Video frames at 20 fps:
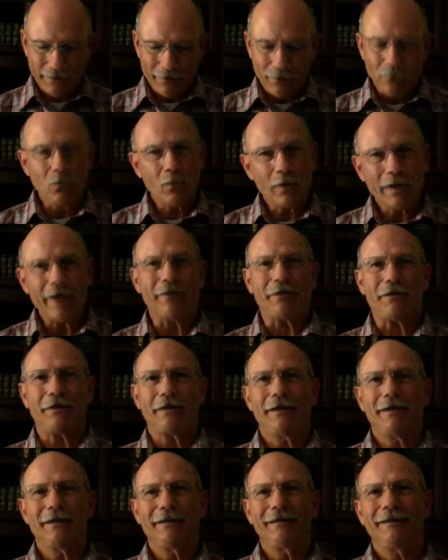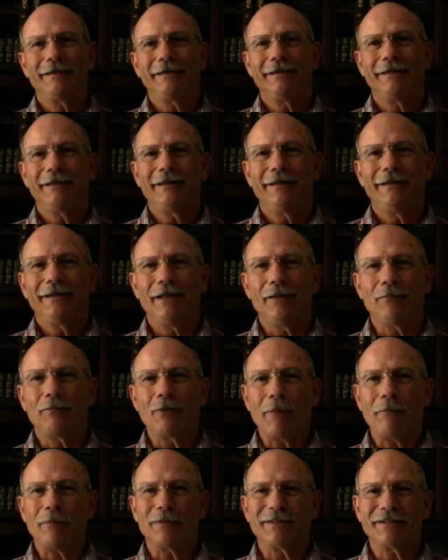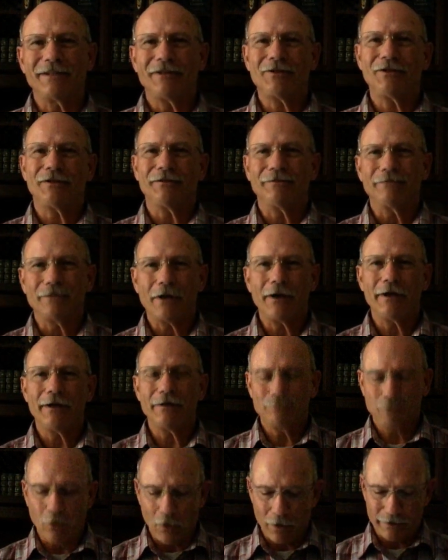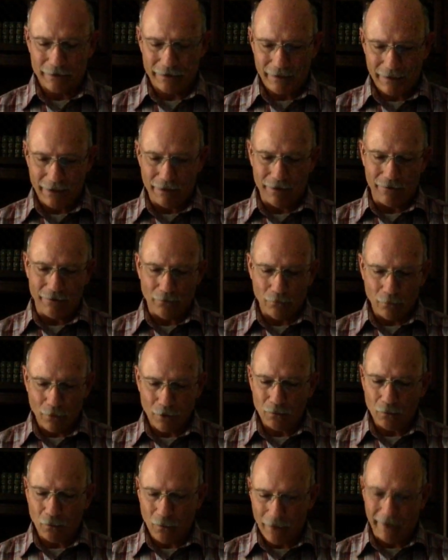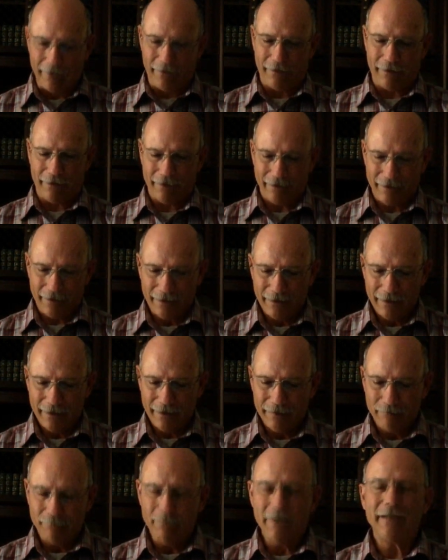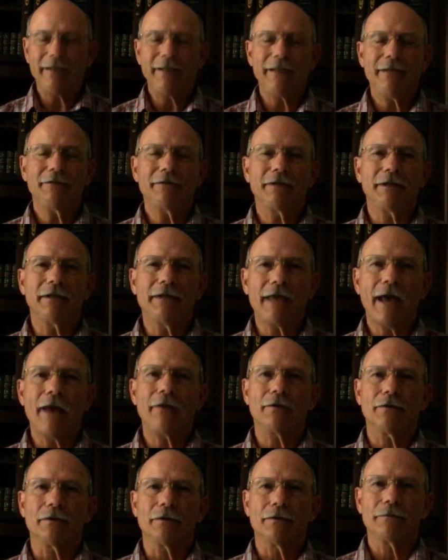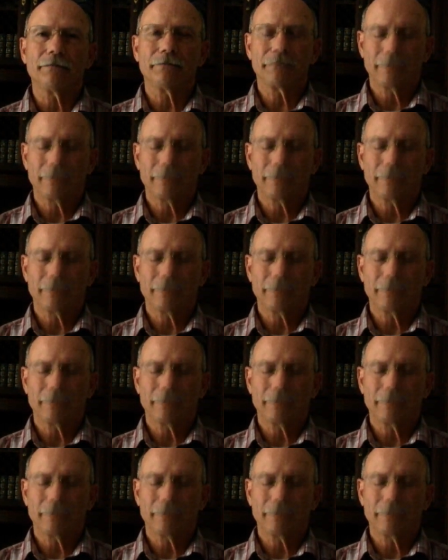With, a preposition very important here, the word with, meaning together,